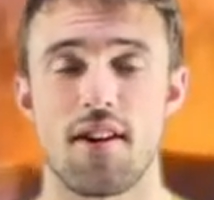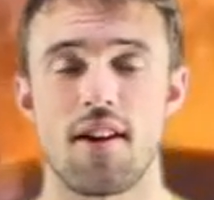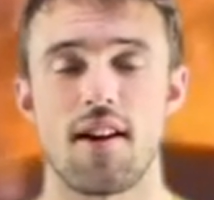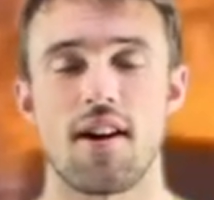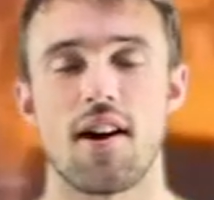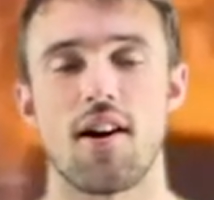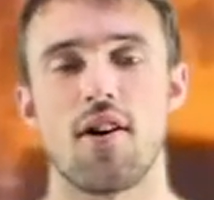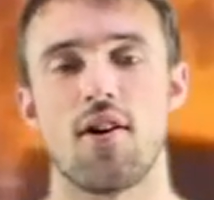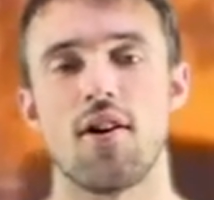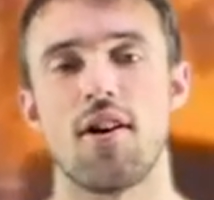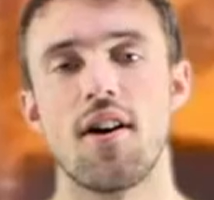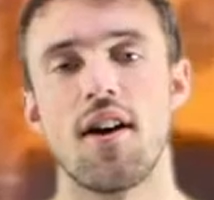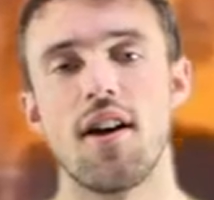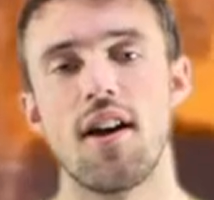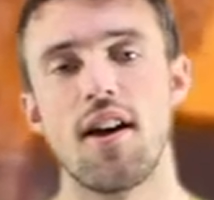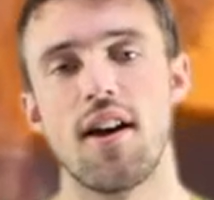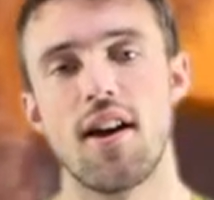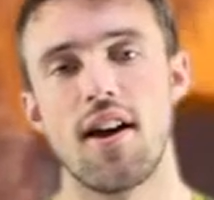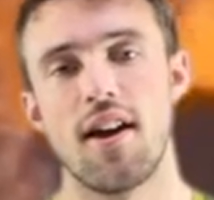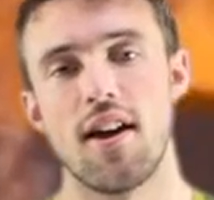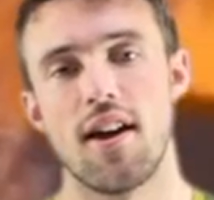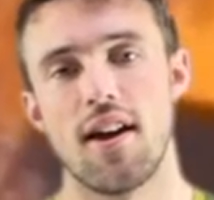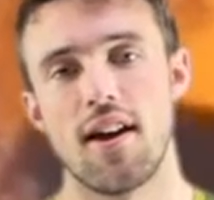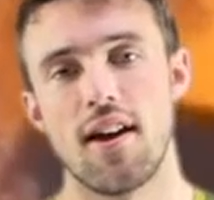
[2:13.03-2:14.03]
Now,
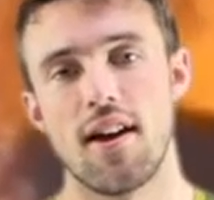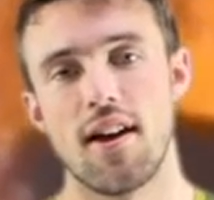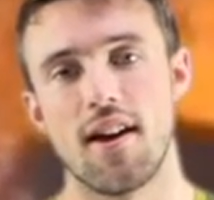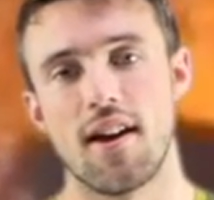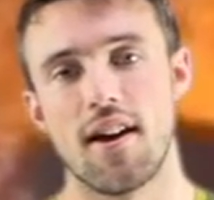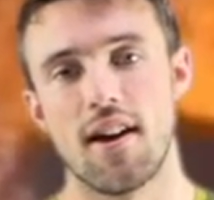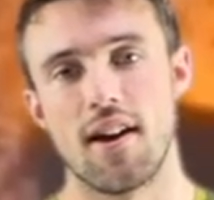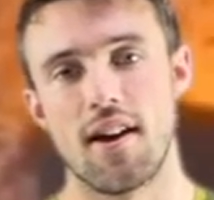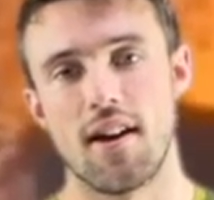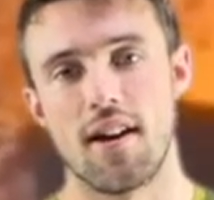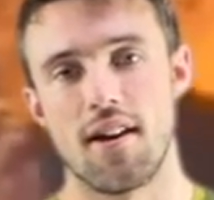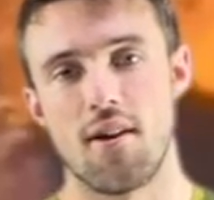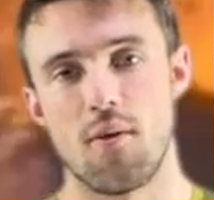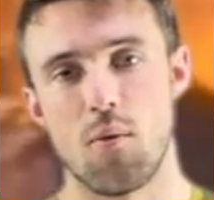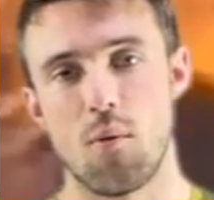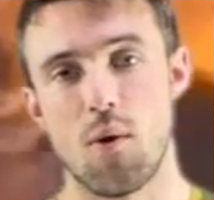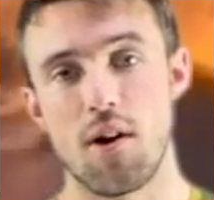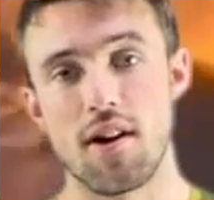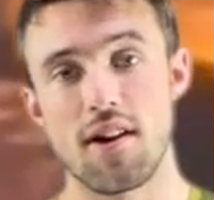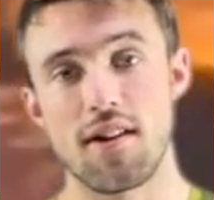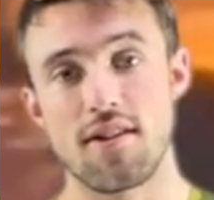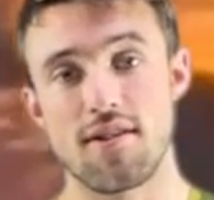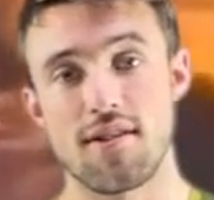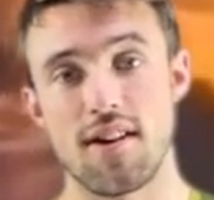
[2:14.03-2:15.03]

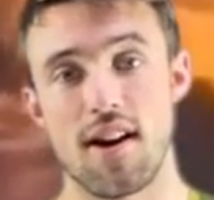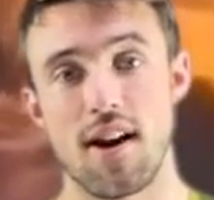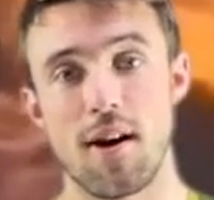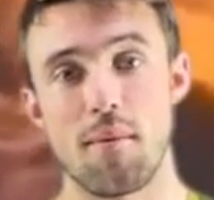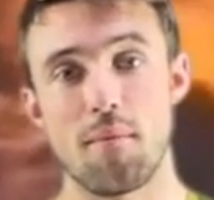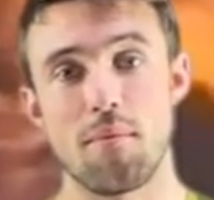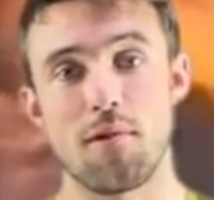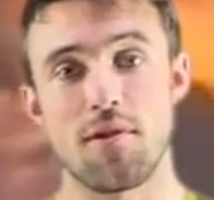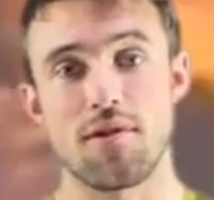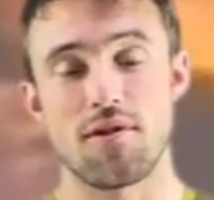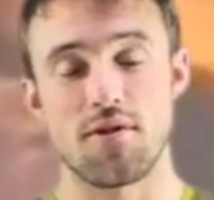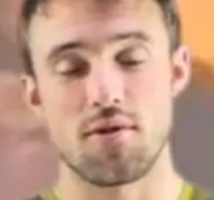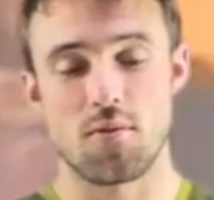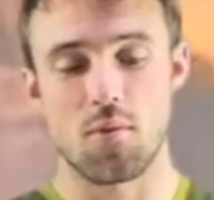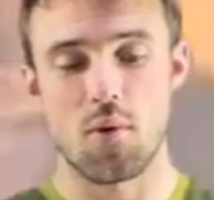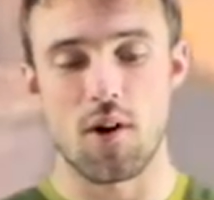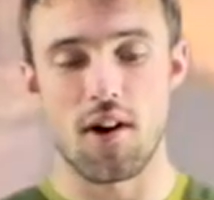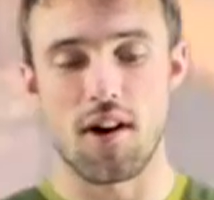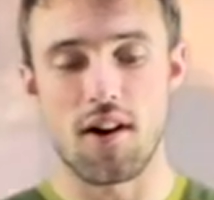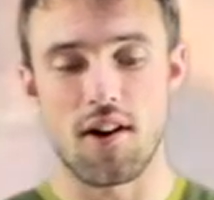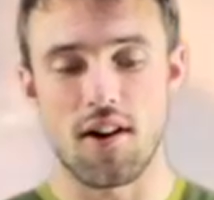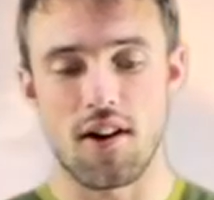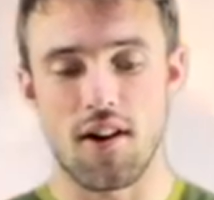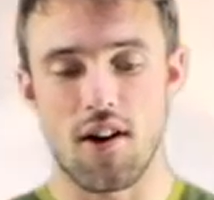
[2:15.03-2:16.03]
one example is
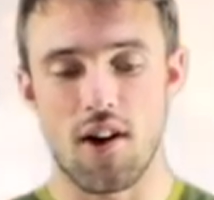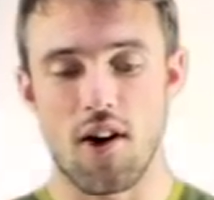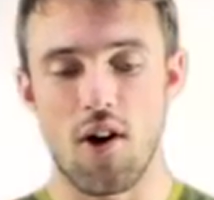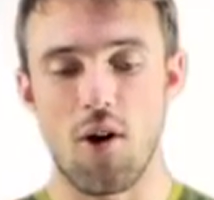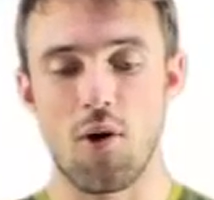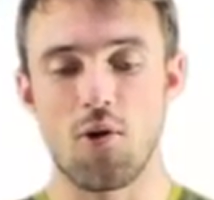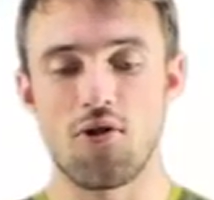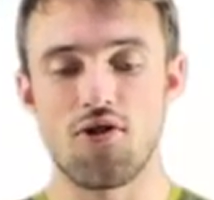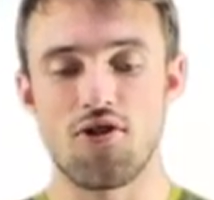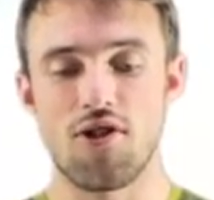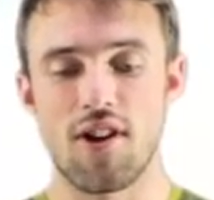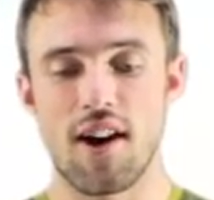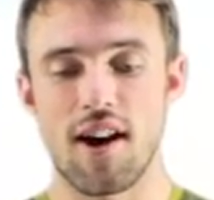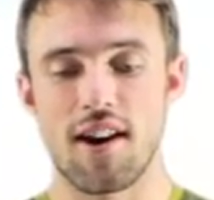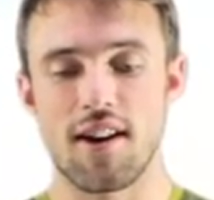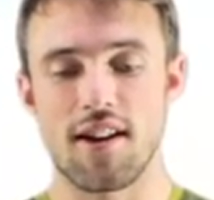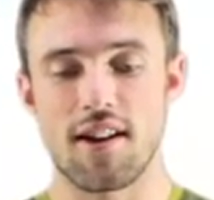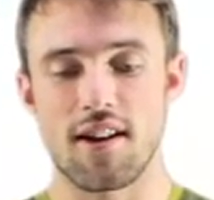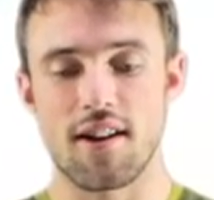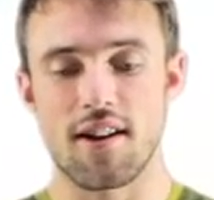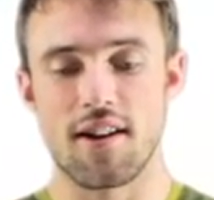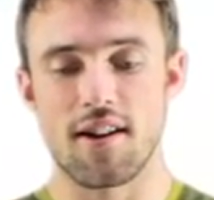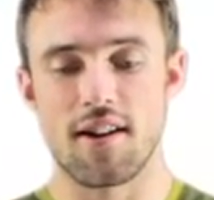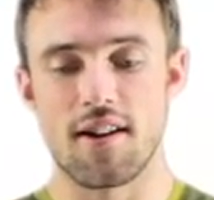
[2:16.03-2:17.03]
where
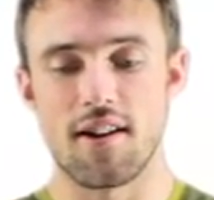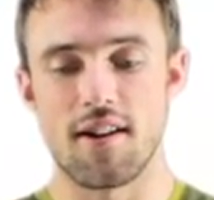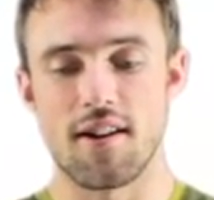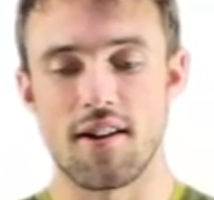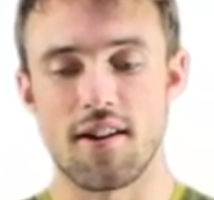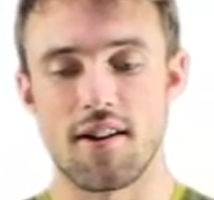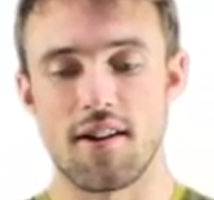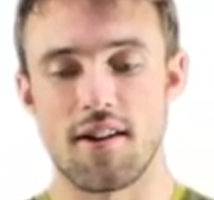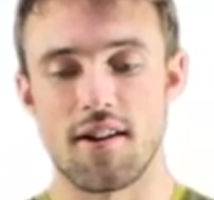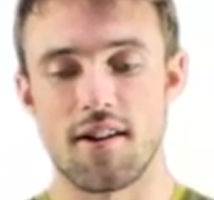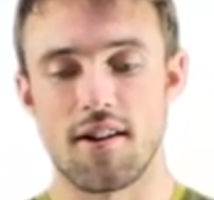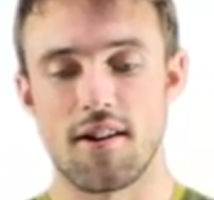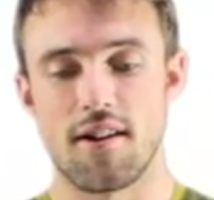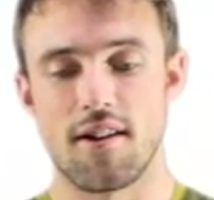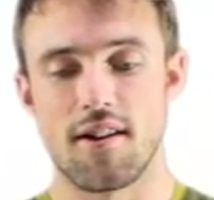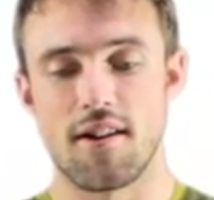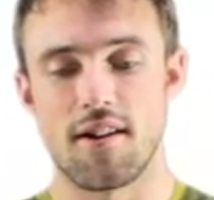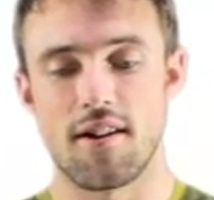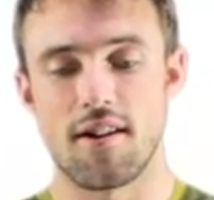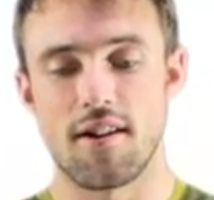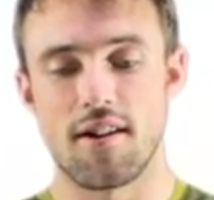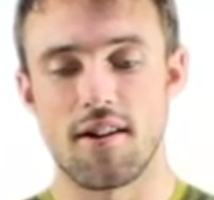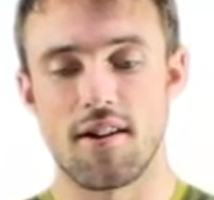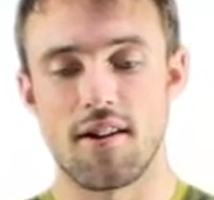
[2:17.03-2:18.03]
oceanic
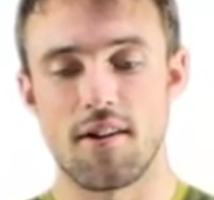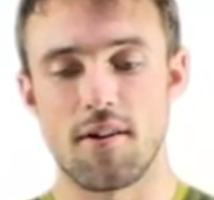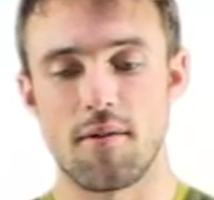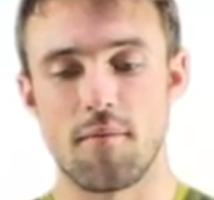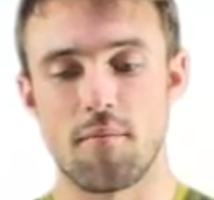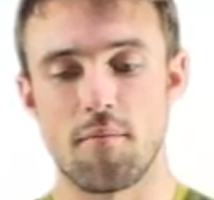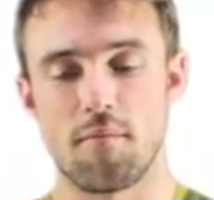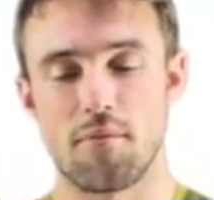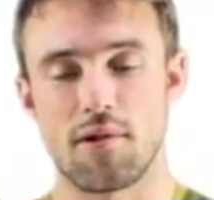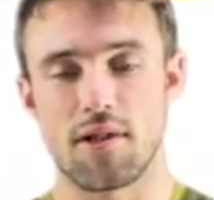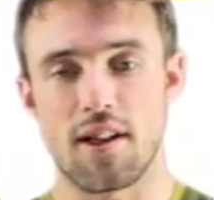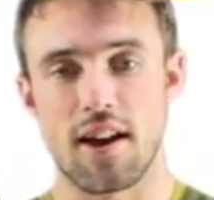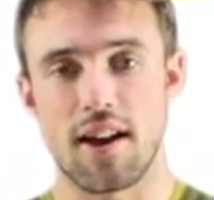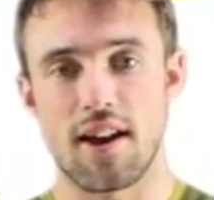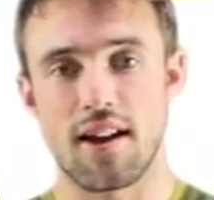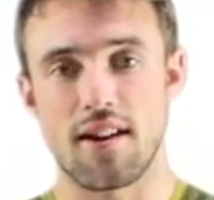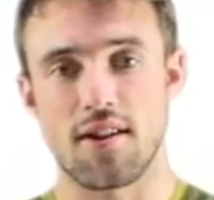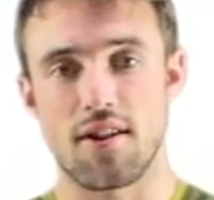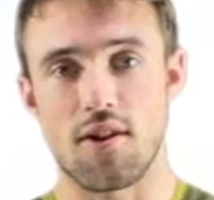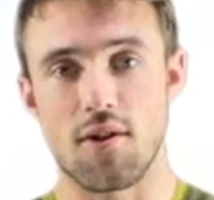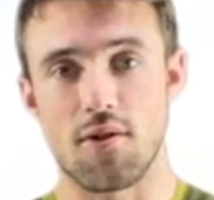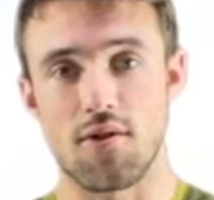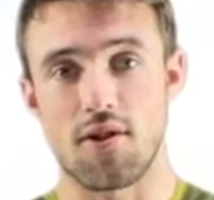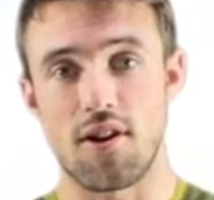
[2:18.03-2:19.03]

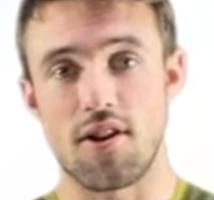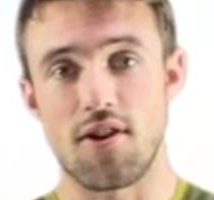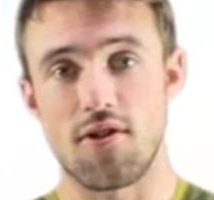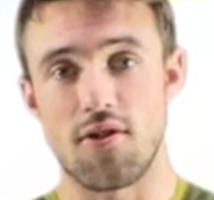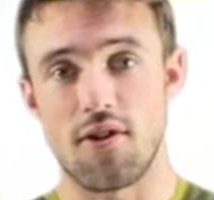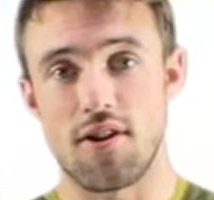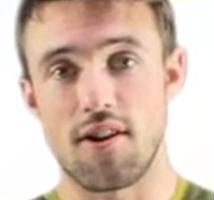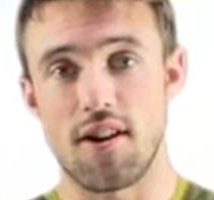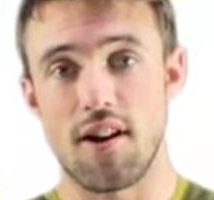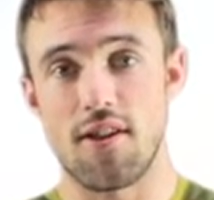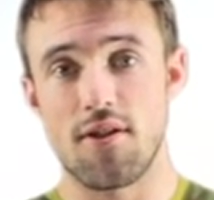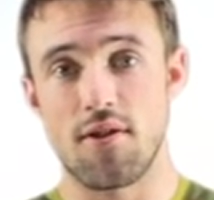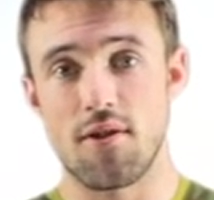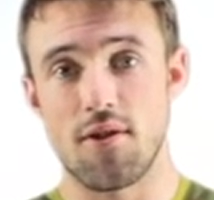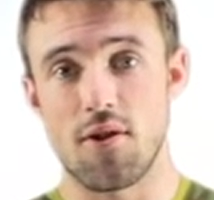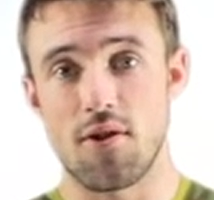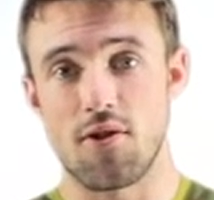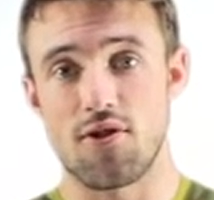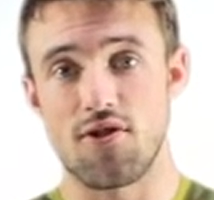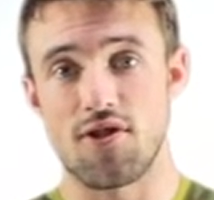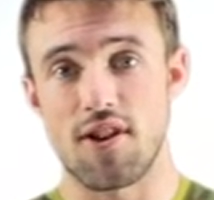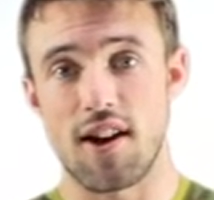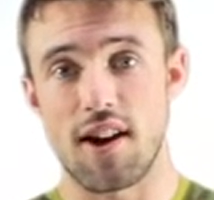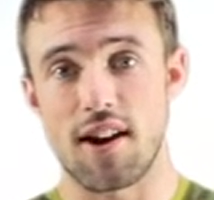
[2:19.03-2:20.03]
plate goes under another
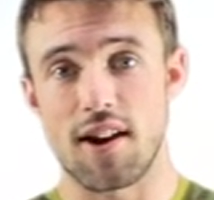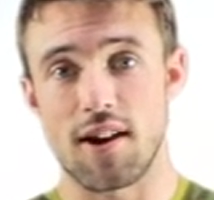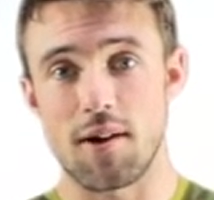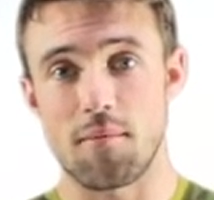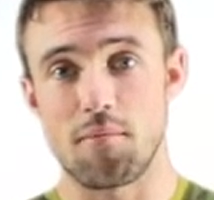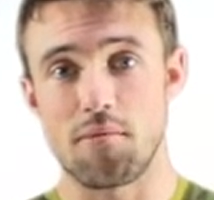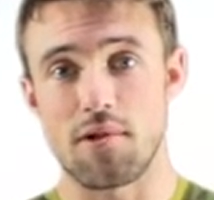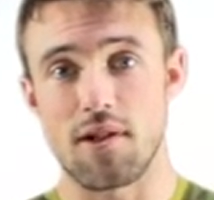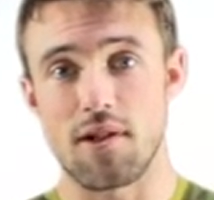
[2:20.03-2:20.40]
oceanic